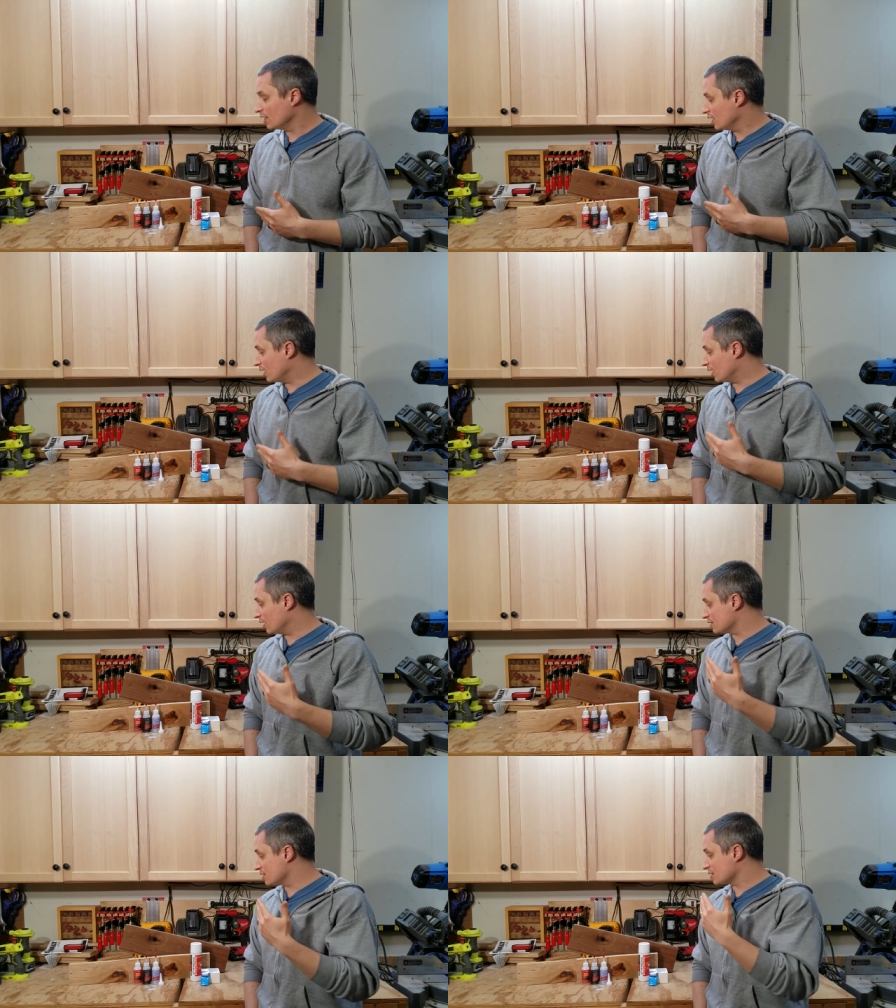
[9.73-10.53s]

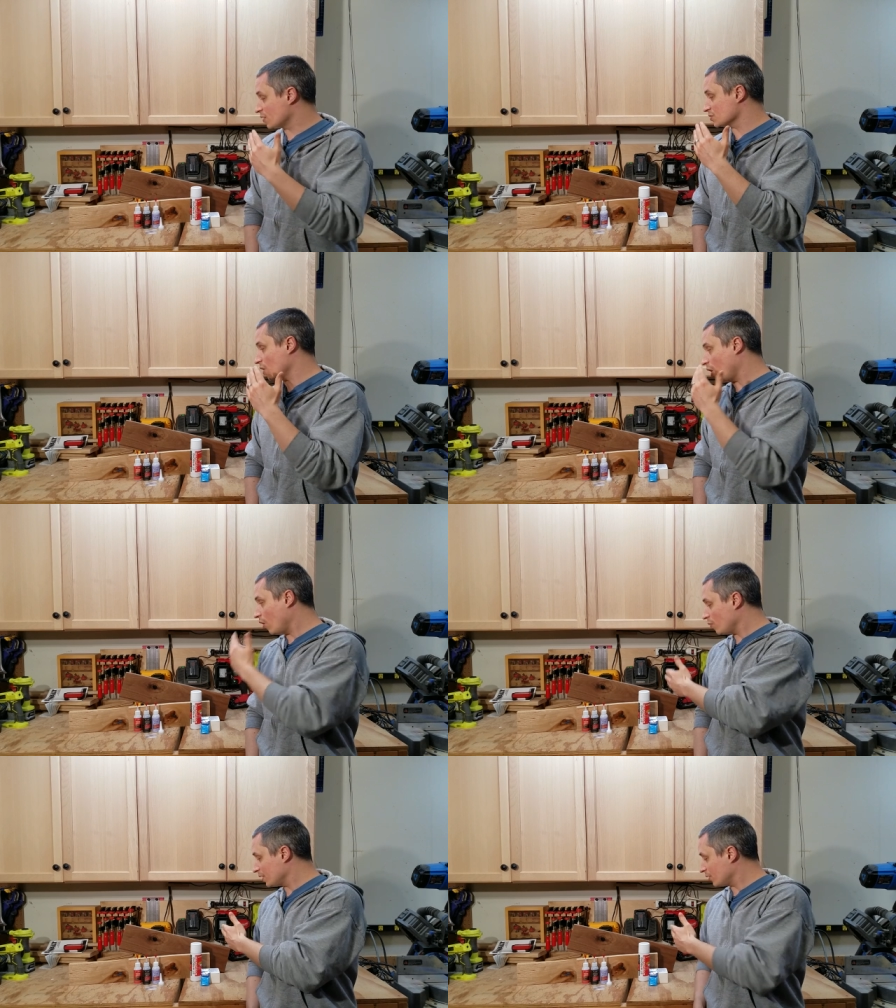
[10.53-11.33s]
and since I was
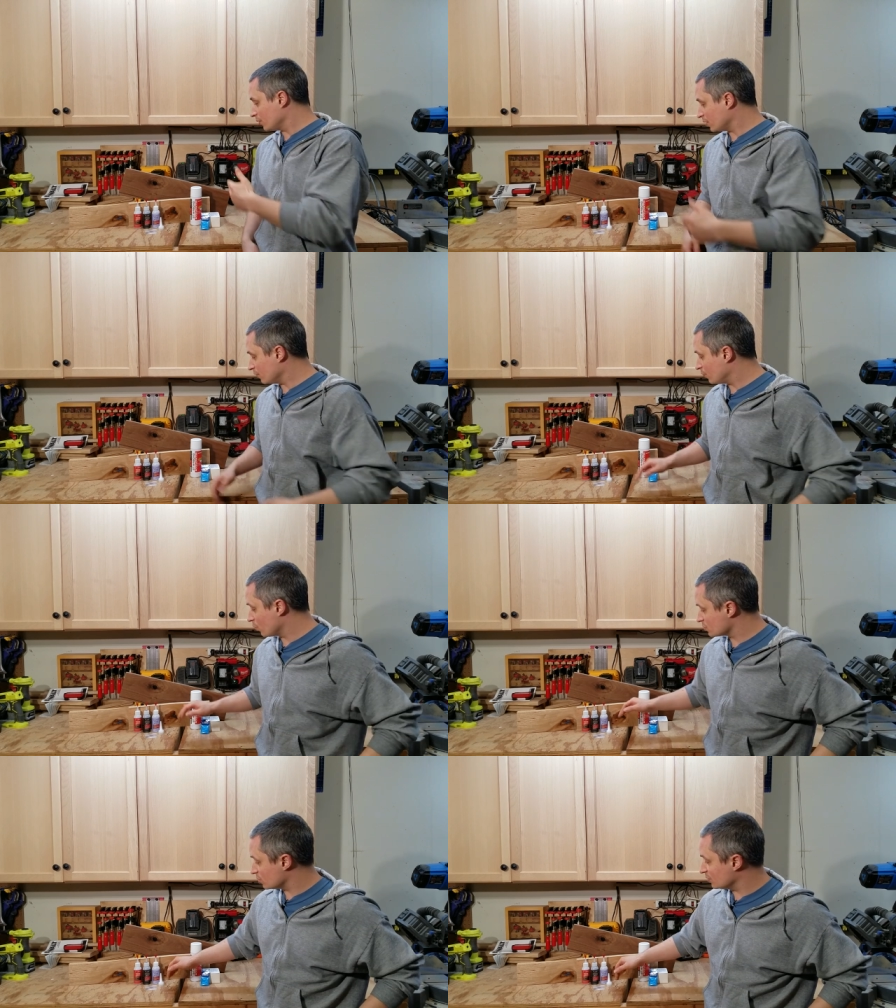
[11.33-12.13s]
already looking
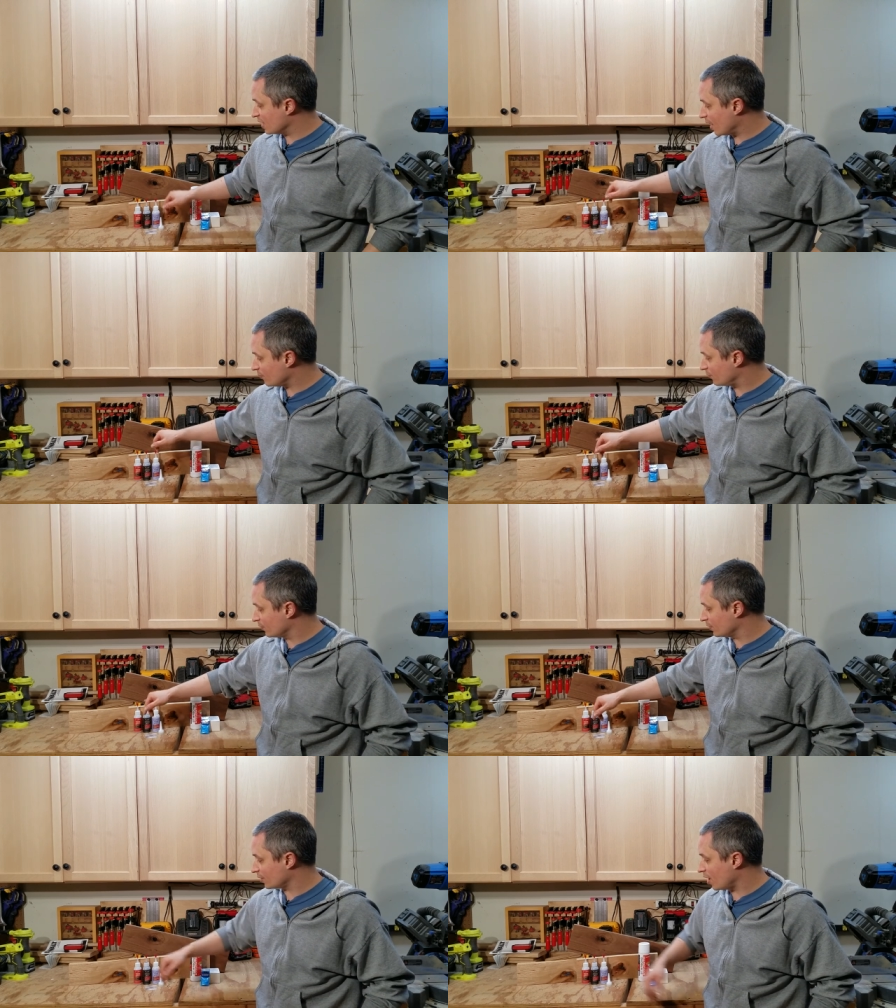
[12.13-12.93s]
for some gap
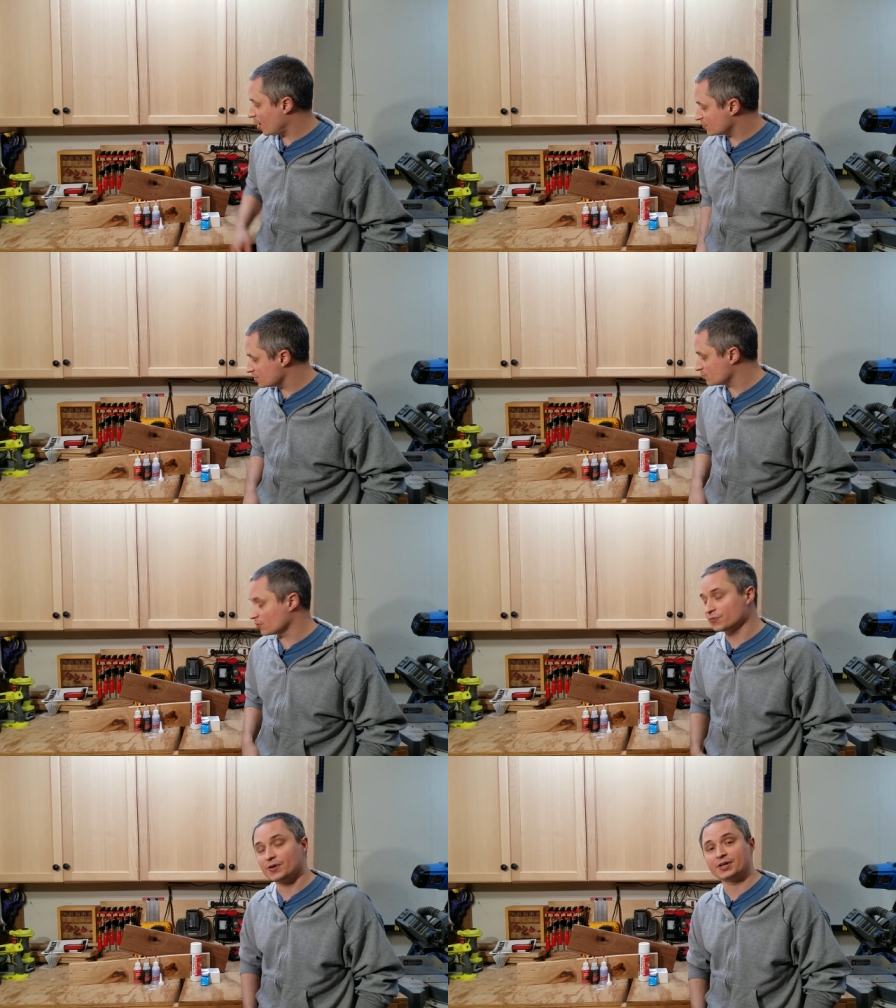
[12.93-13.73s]
filling options
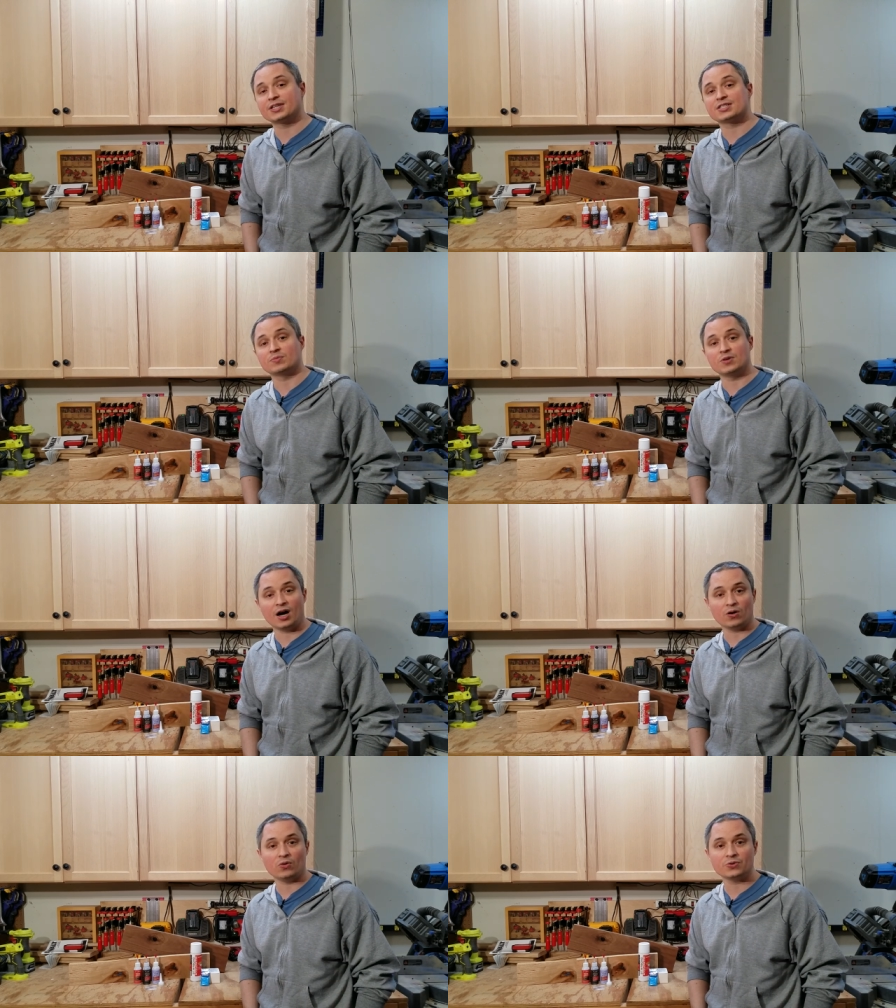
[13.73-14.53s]
for filling in some
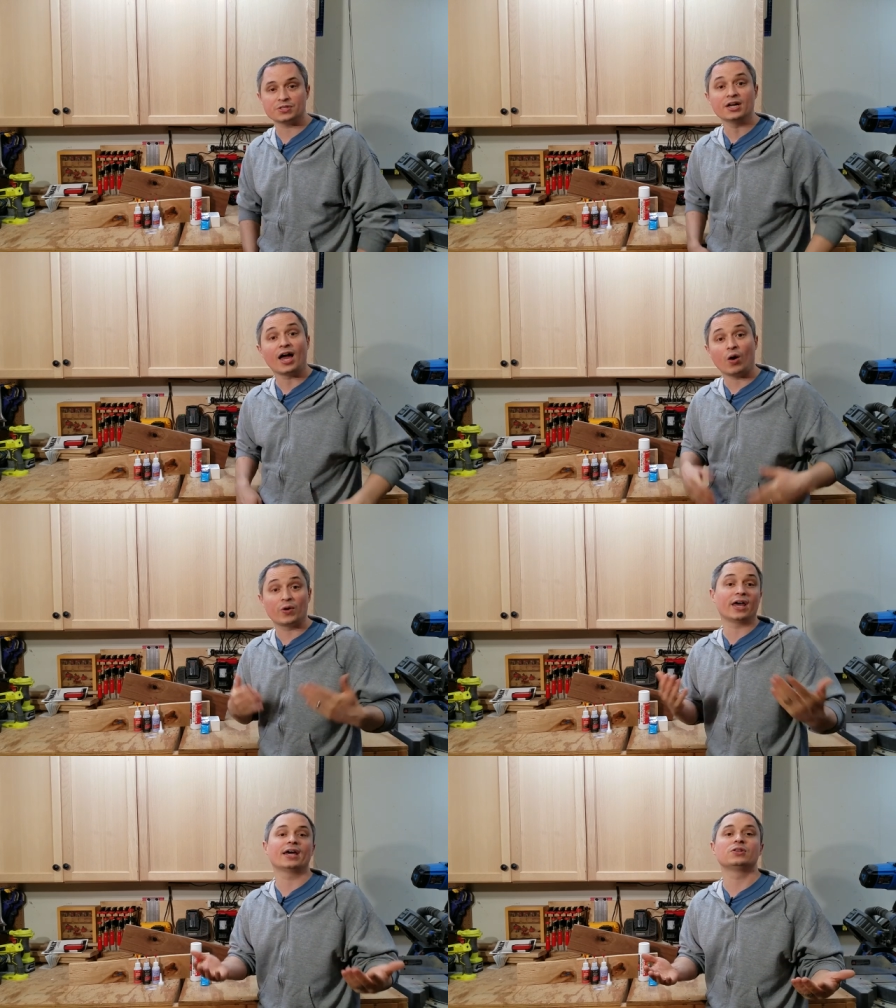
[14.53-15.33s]
knot holes, I
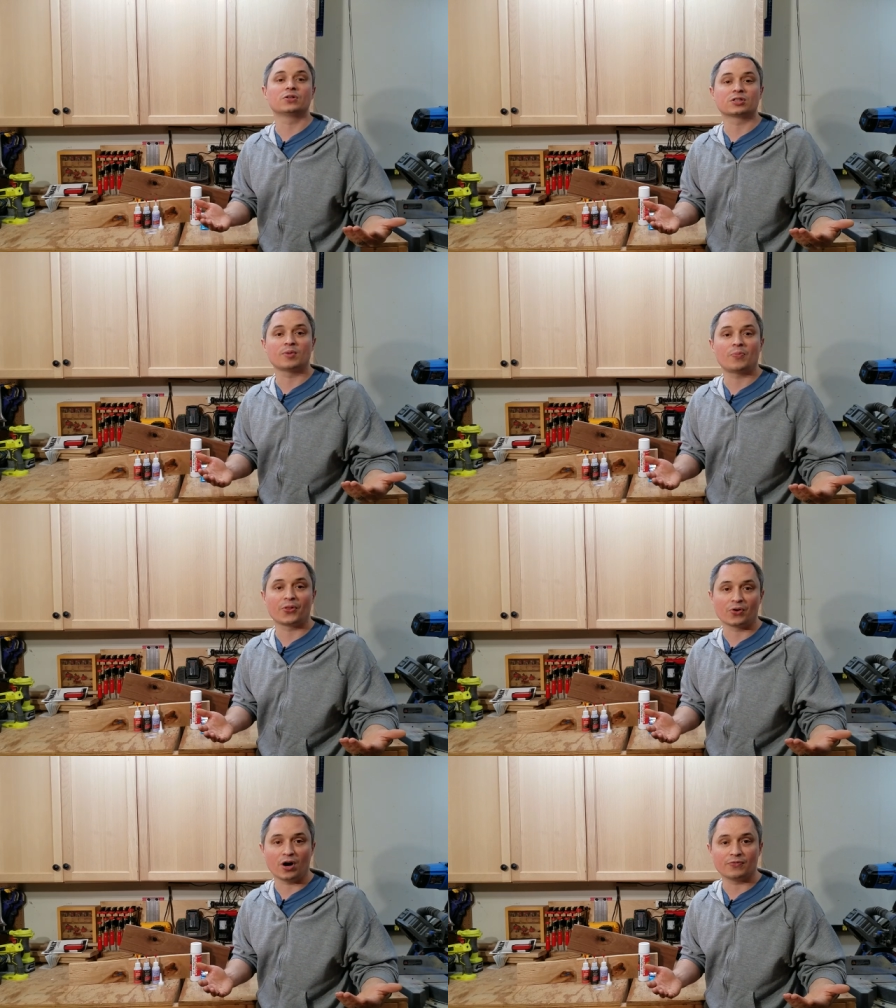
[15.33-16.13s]
went ahead and took them
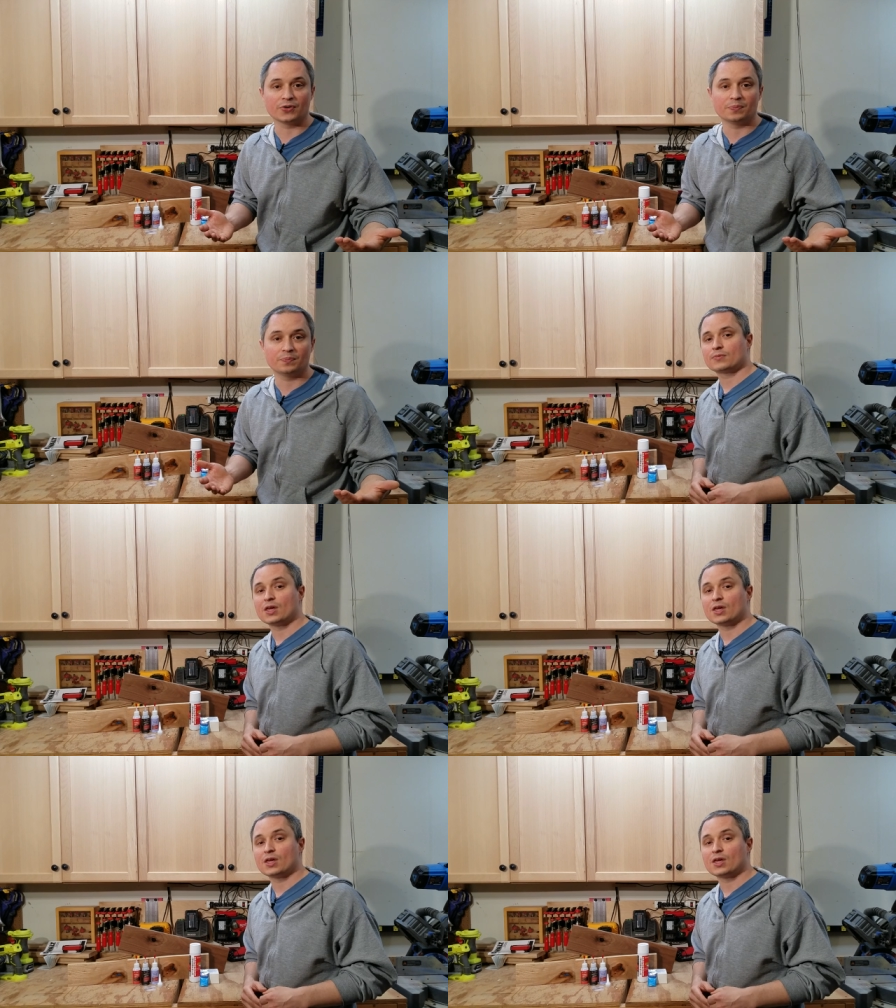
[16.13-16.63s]
up on their offer.